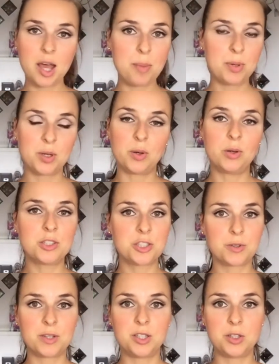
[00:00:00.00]
but also
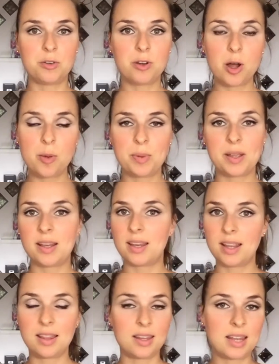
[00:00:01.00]
in Europe, in
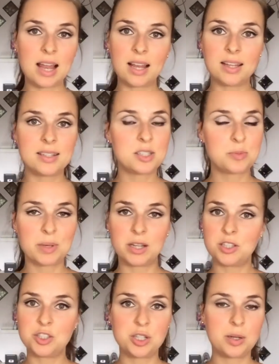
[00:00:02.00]
the Netherlands,
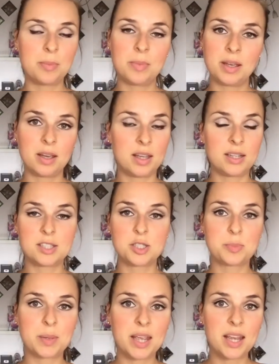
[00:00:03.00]
Belgium, in
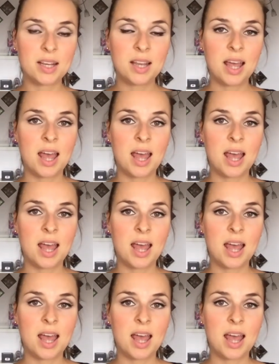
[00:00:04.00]
Spain.